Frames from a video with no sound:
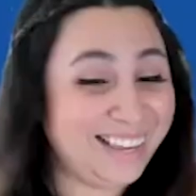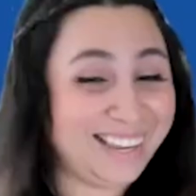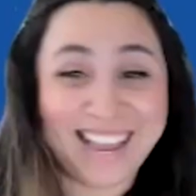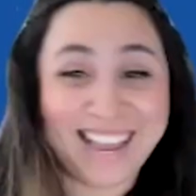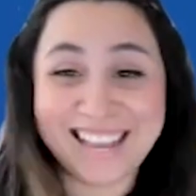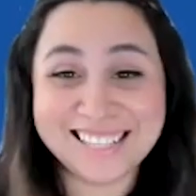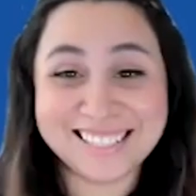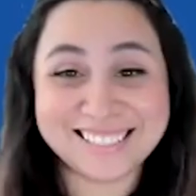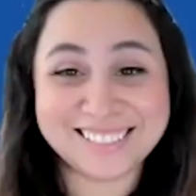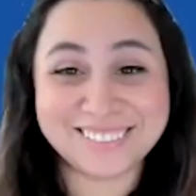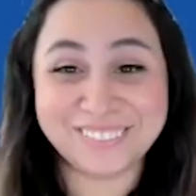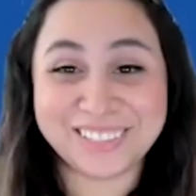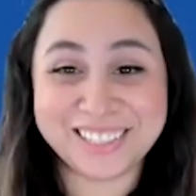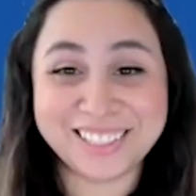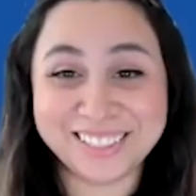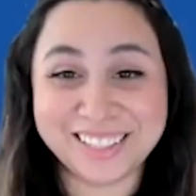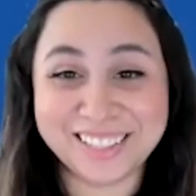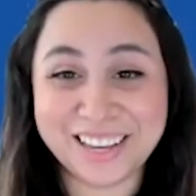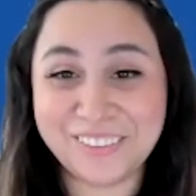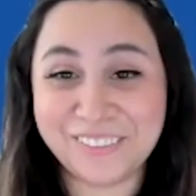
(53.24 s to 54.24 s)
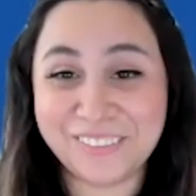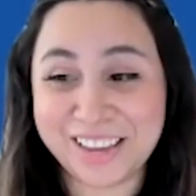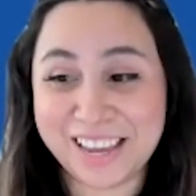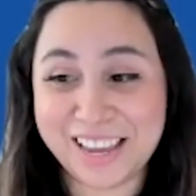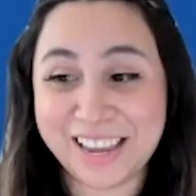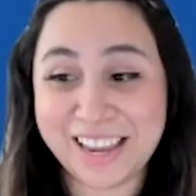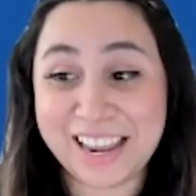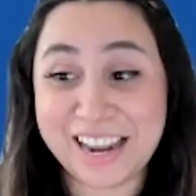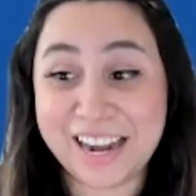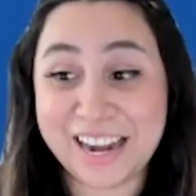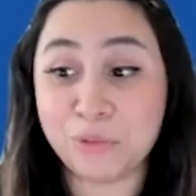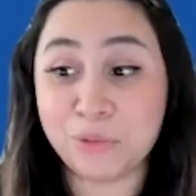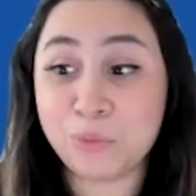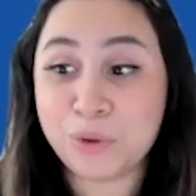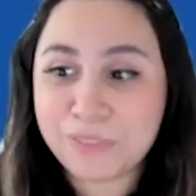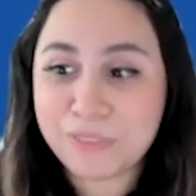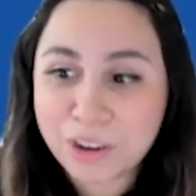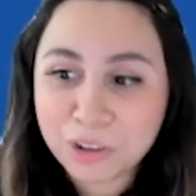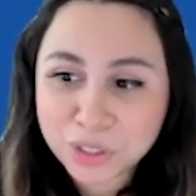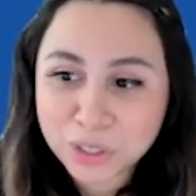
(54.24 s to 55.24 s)
Yes, we love it. And
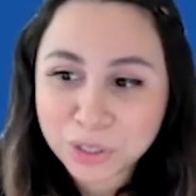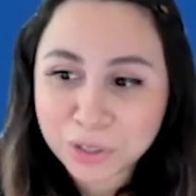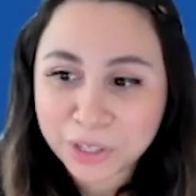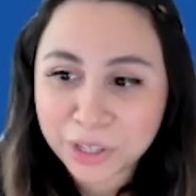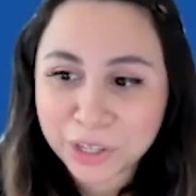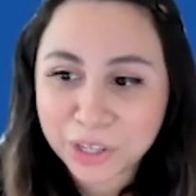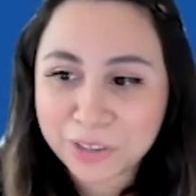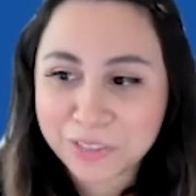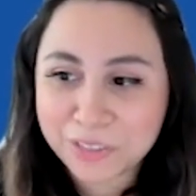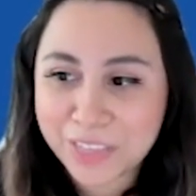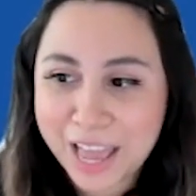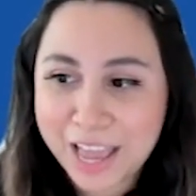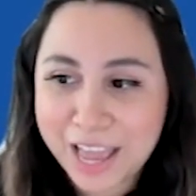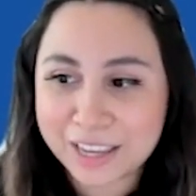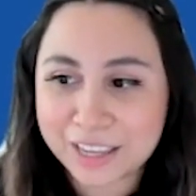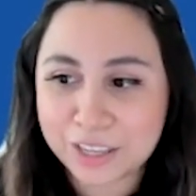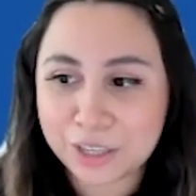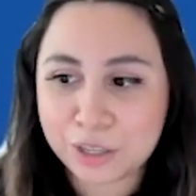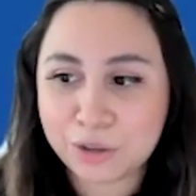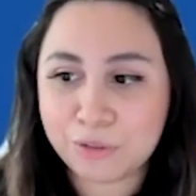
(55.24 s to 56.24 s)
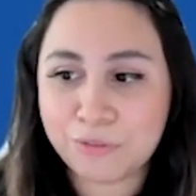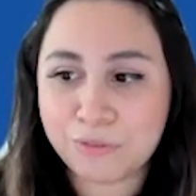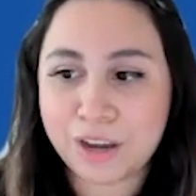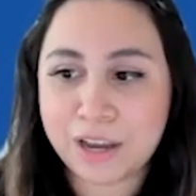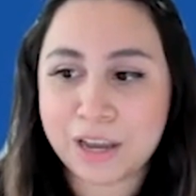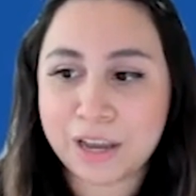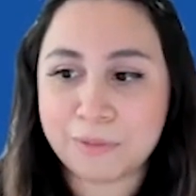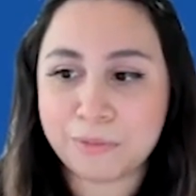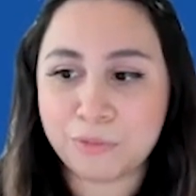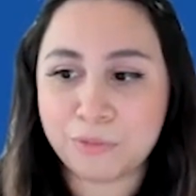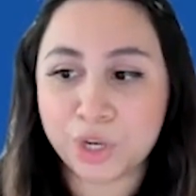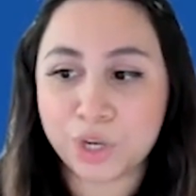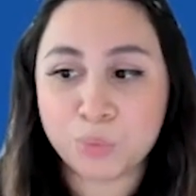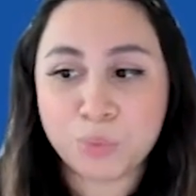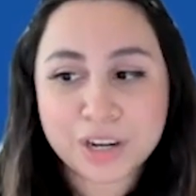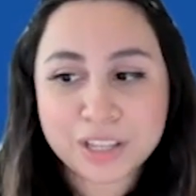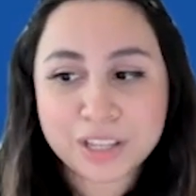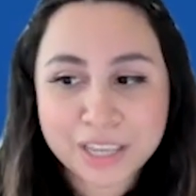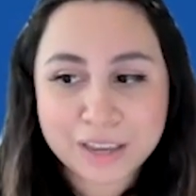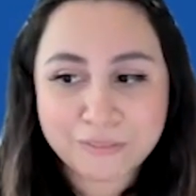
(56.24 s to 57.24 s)
we've also heard that you've, you're
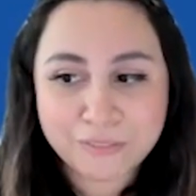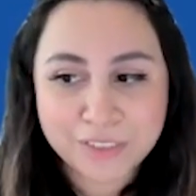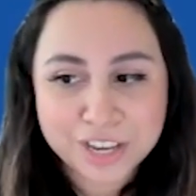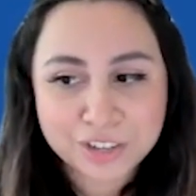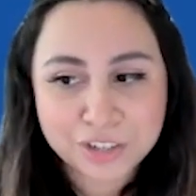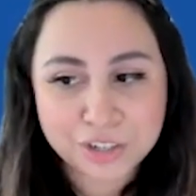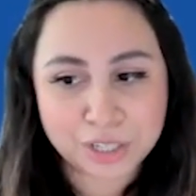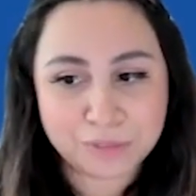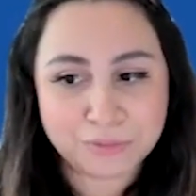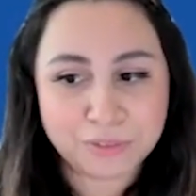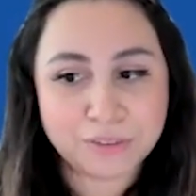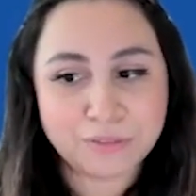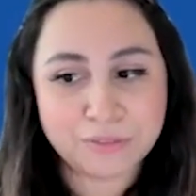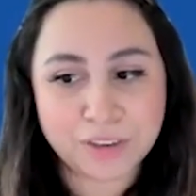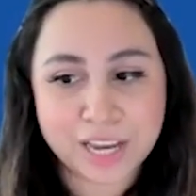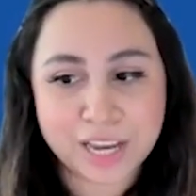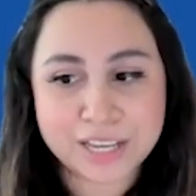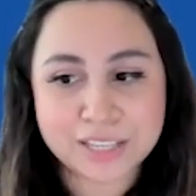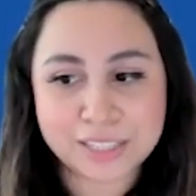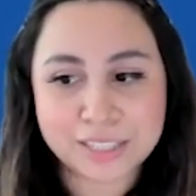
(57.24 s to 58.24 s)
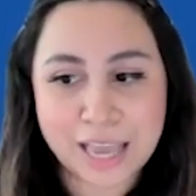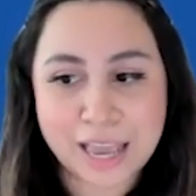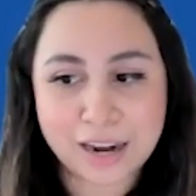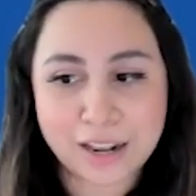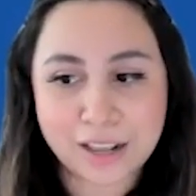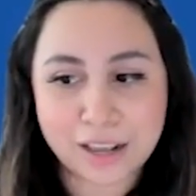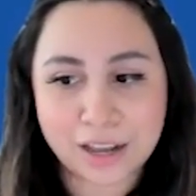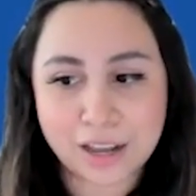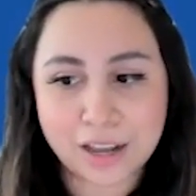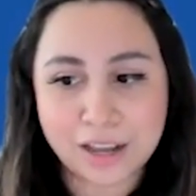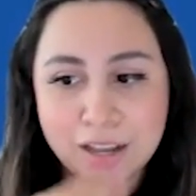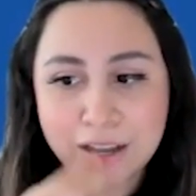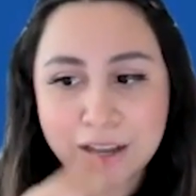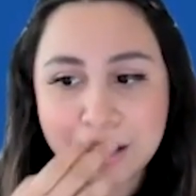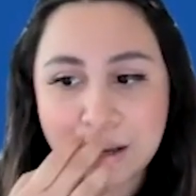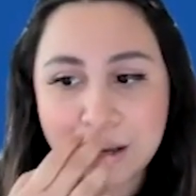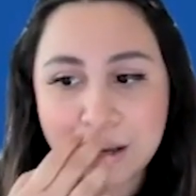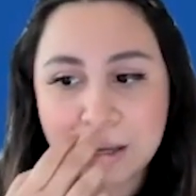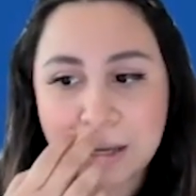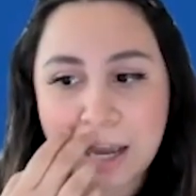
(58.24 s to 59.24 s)
one of the inventors of a device that
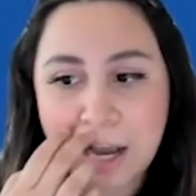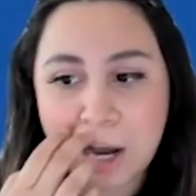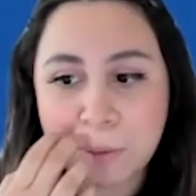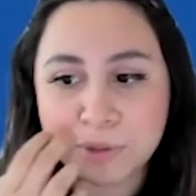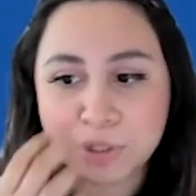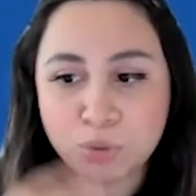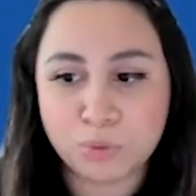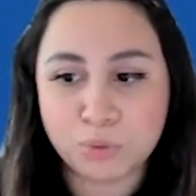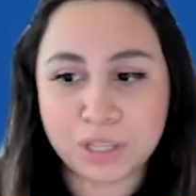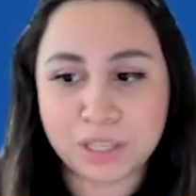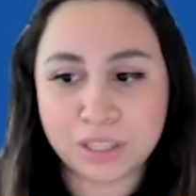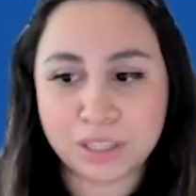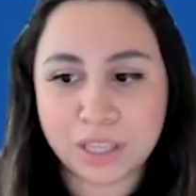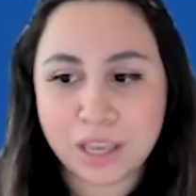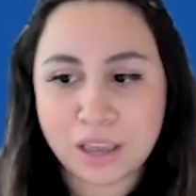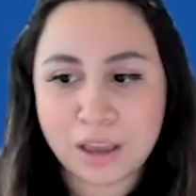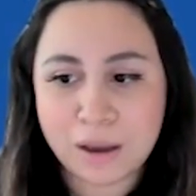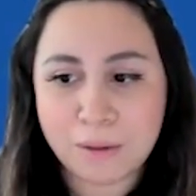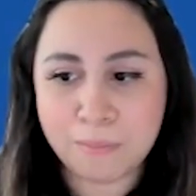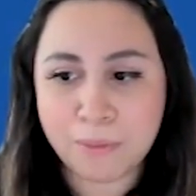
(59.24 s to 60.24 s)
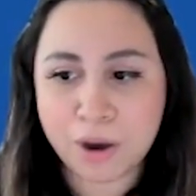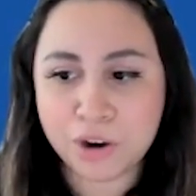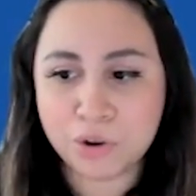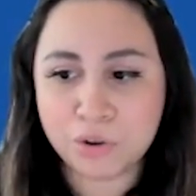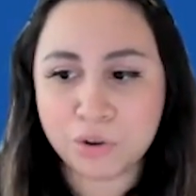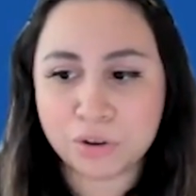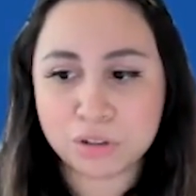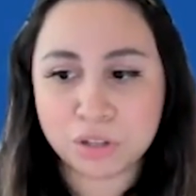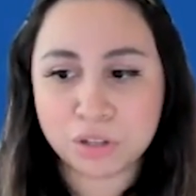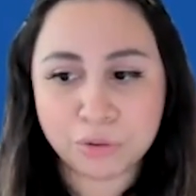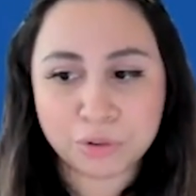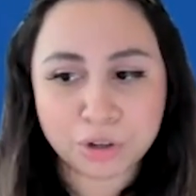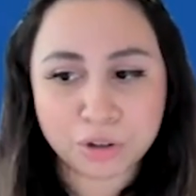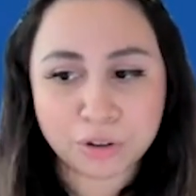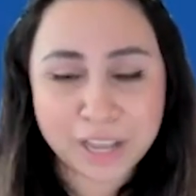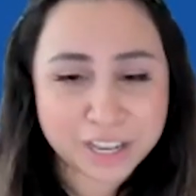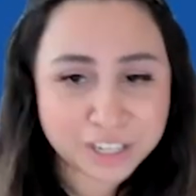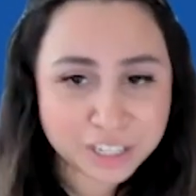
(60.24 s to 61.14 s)
helps with monoclonal